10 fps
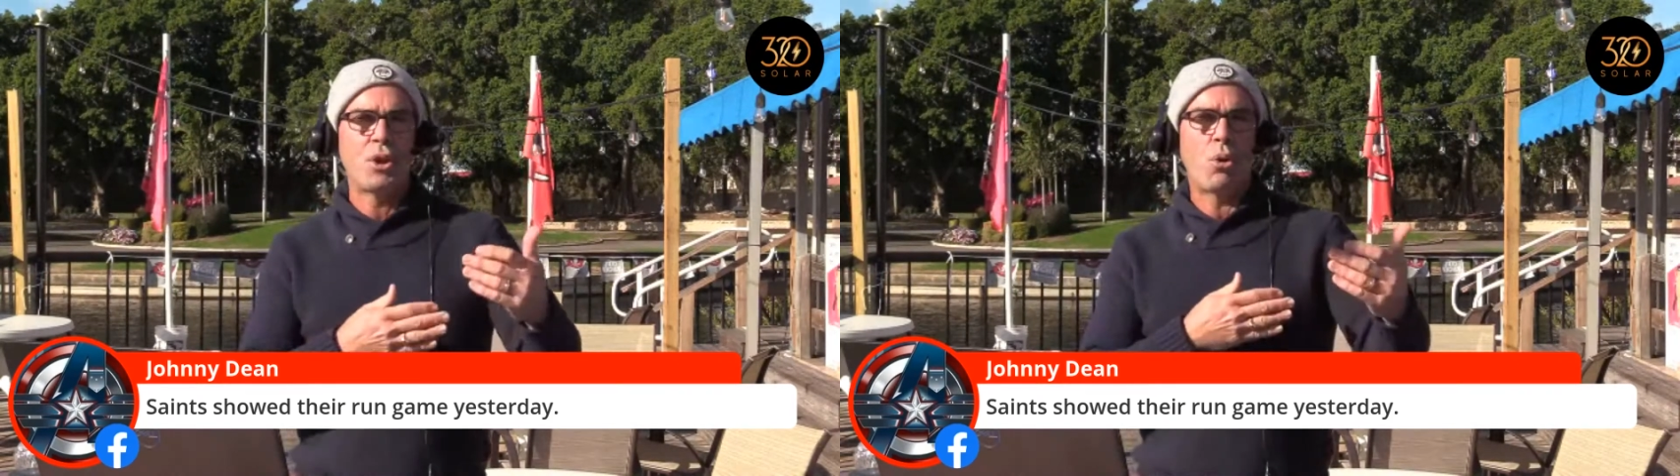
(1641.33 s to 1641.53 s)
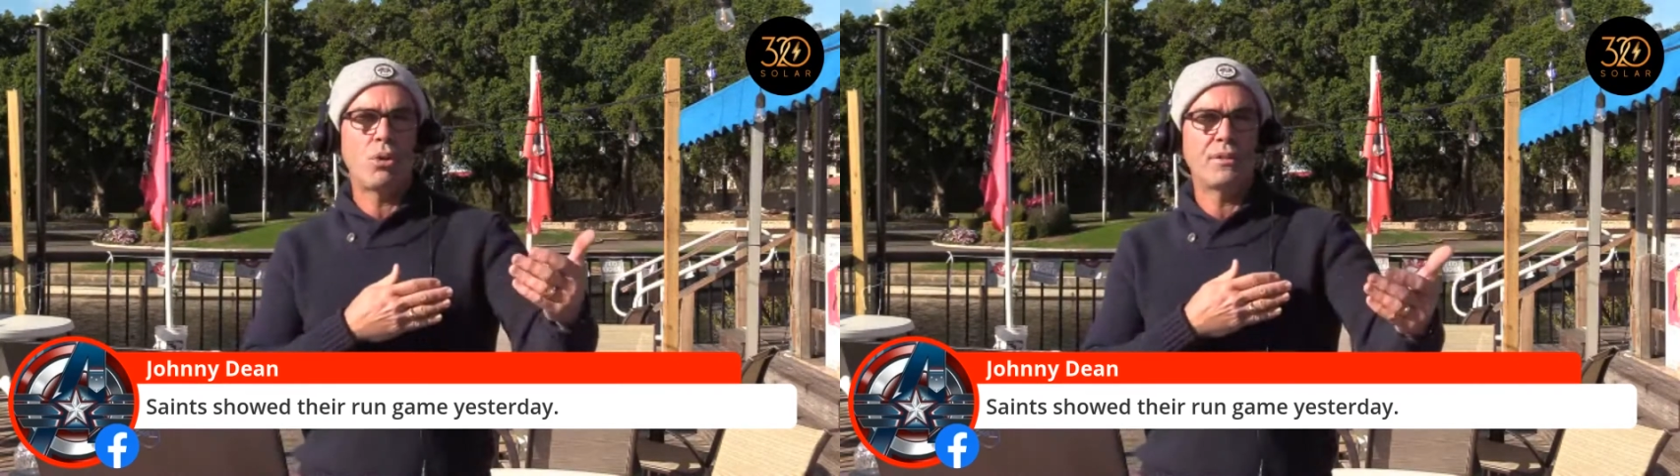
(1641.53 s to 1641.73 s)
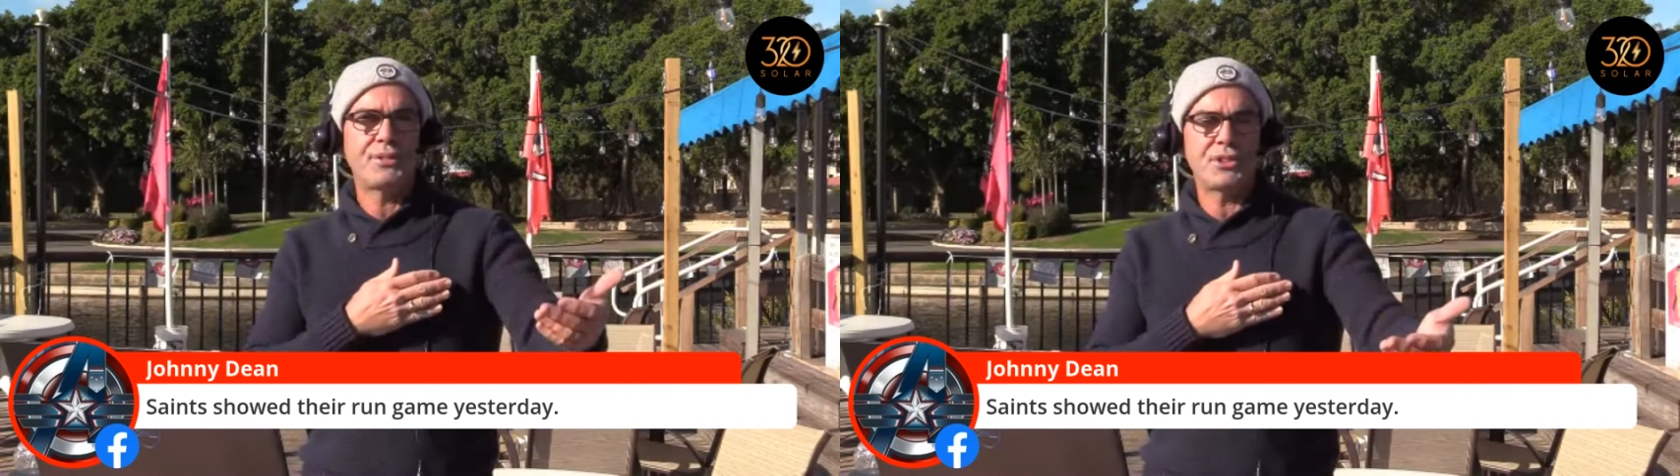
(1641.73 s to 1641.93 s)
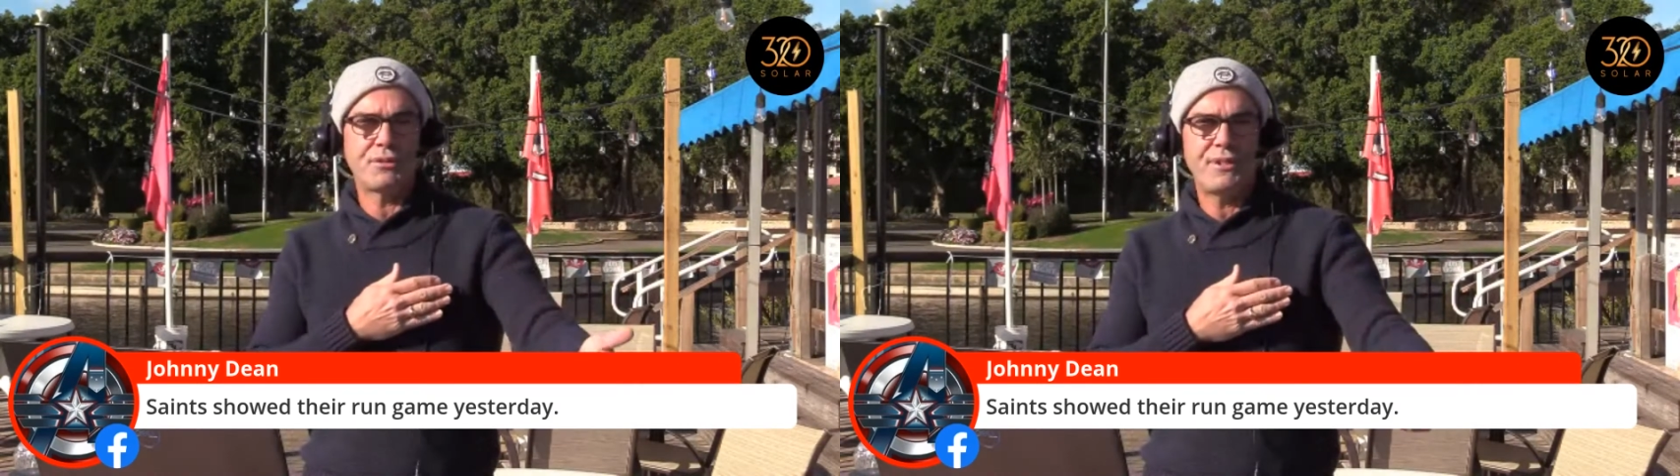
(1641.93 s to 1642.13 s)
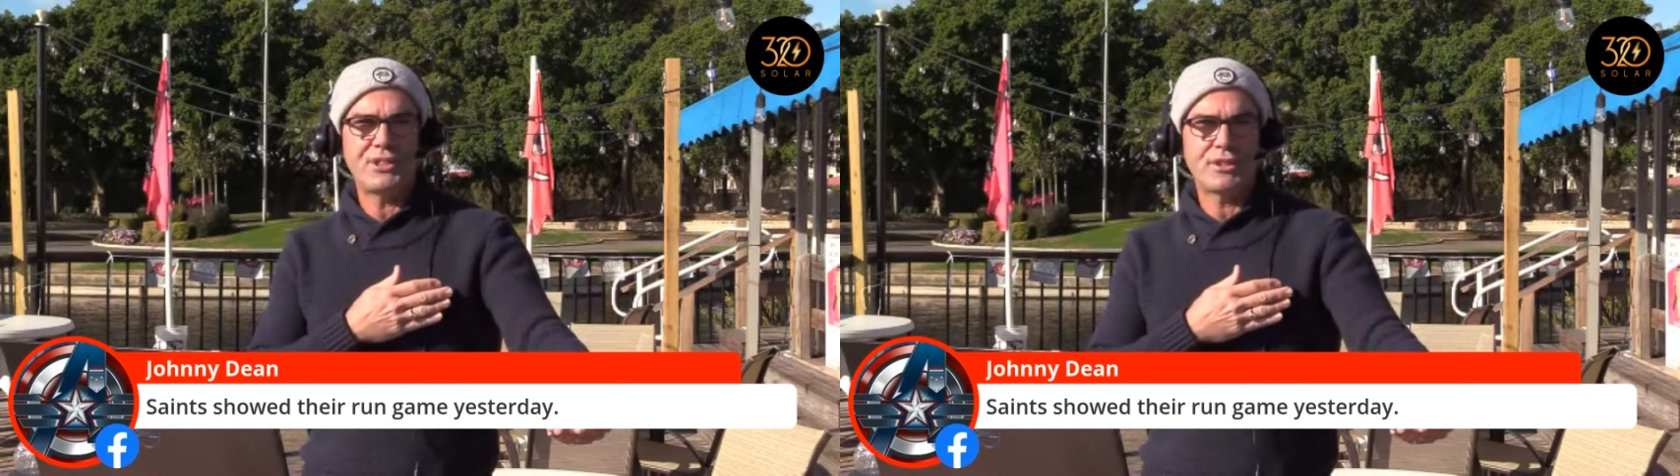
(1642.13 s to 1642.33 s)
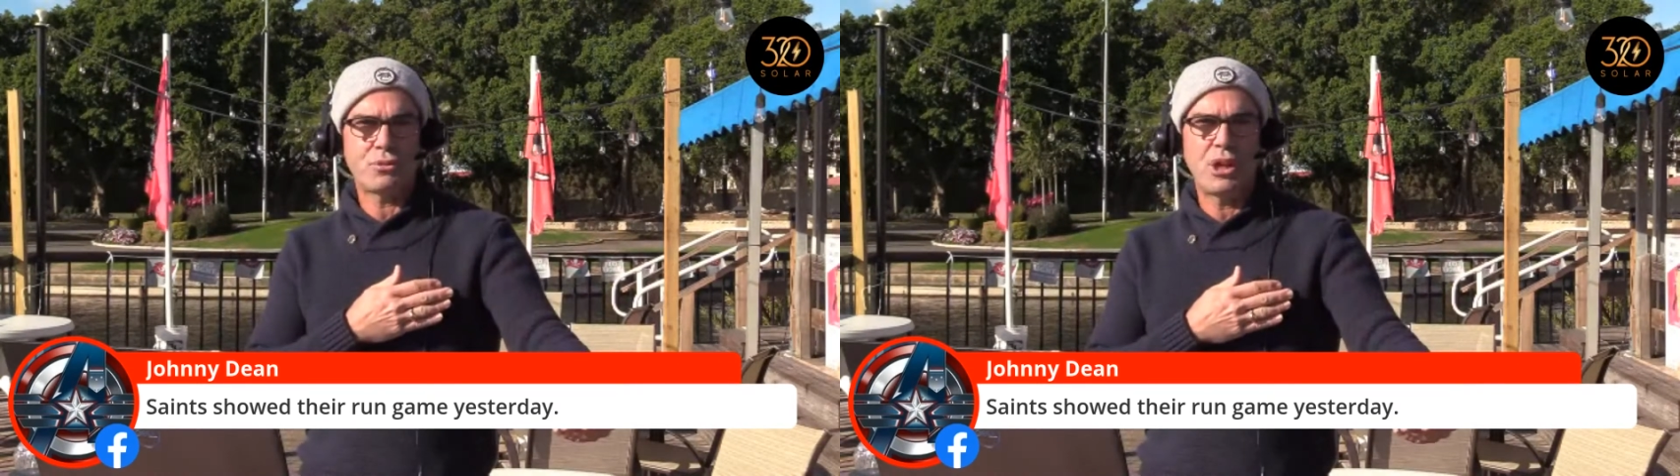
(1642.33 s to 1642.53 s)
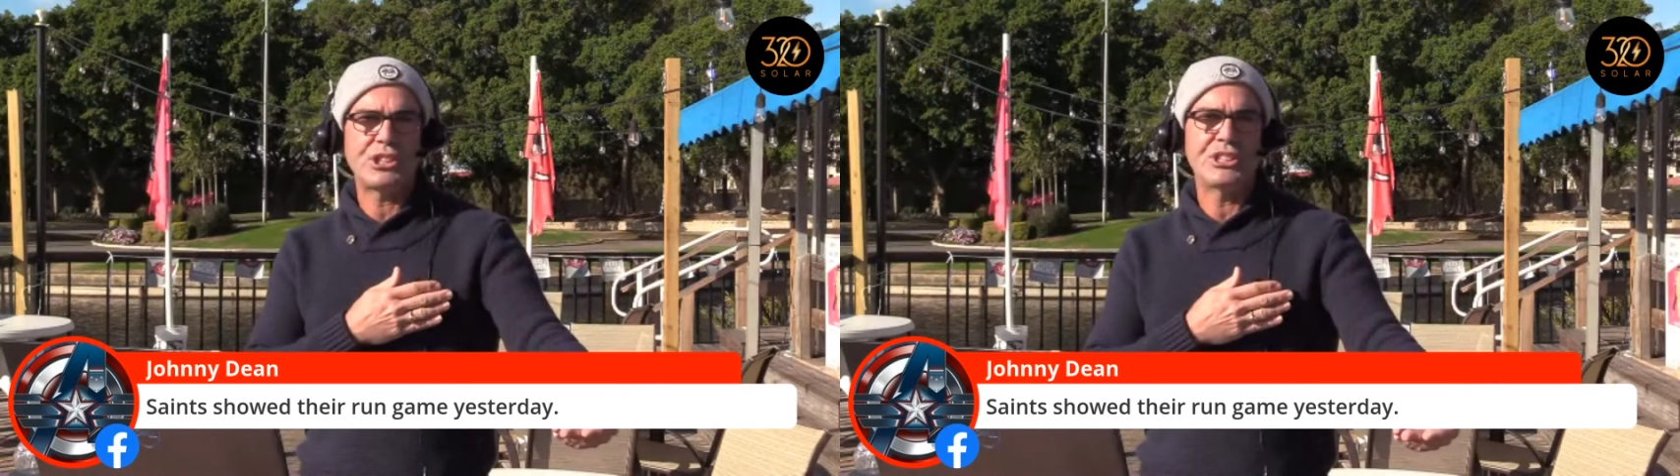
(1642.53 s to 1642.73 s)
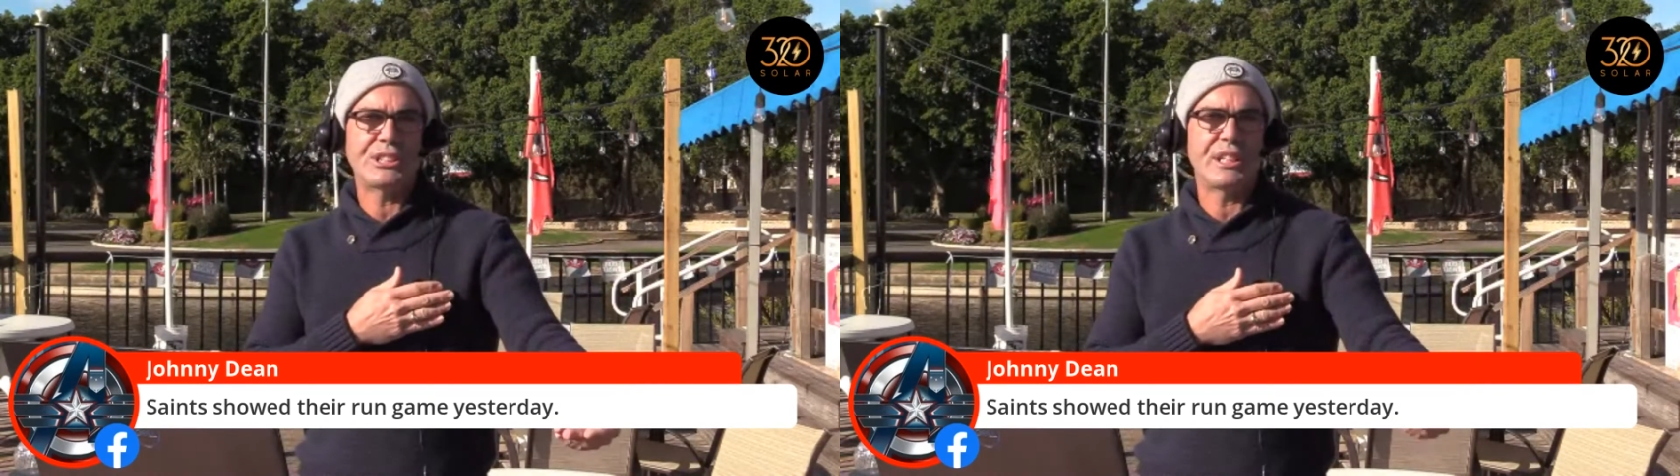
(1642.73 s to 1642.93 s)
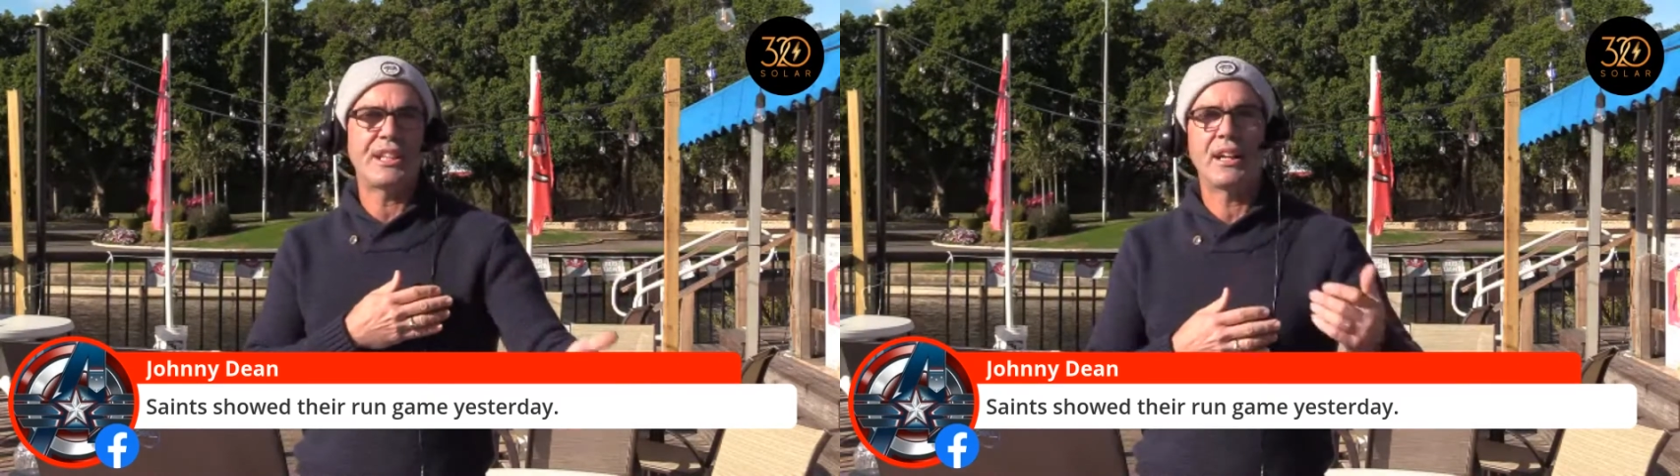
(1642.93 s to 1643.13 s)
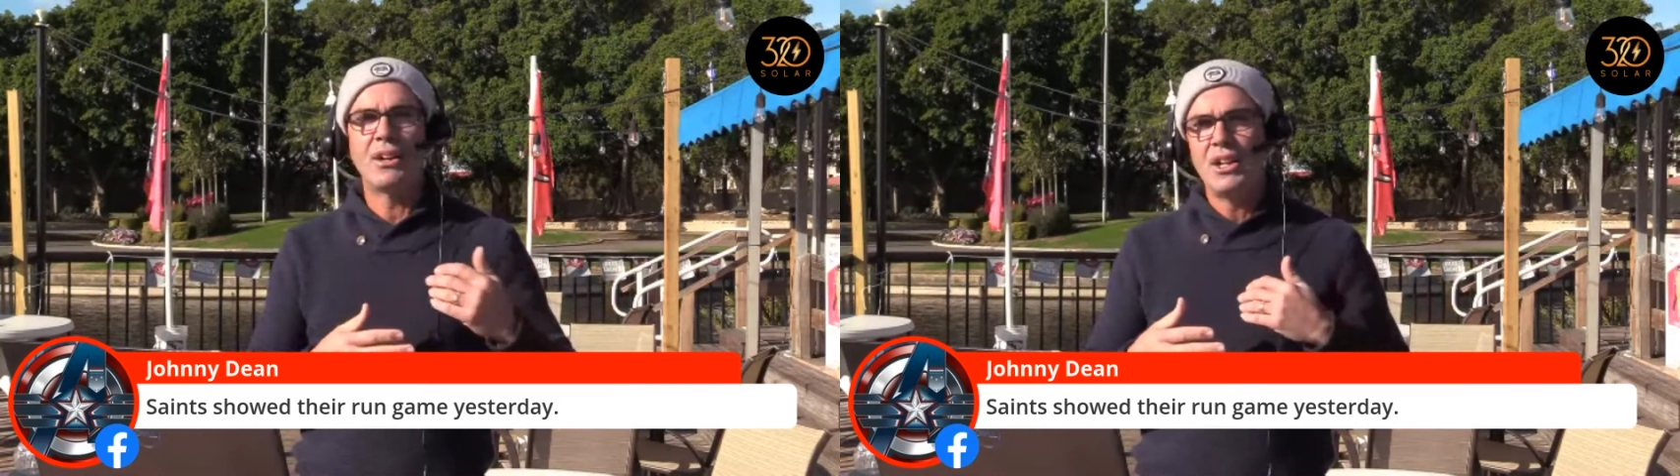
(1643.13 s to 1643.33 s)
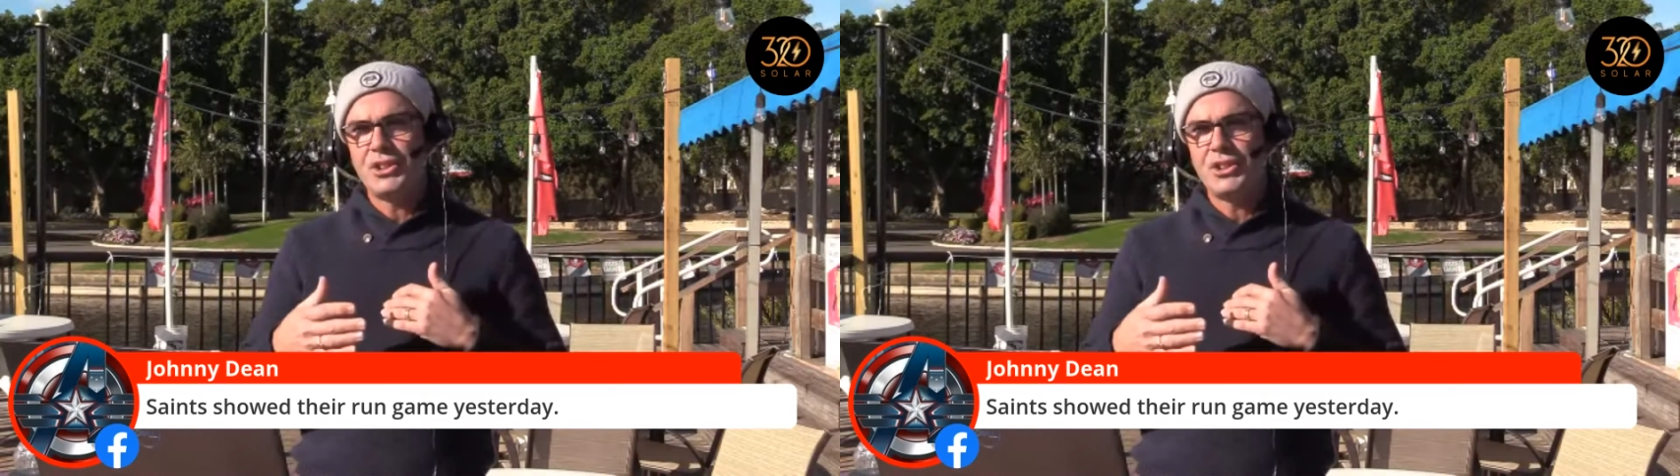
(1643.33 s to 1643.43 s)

or if the defensive rush isn't there.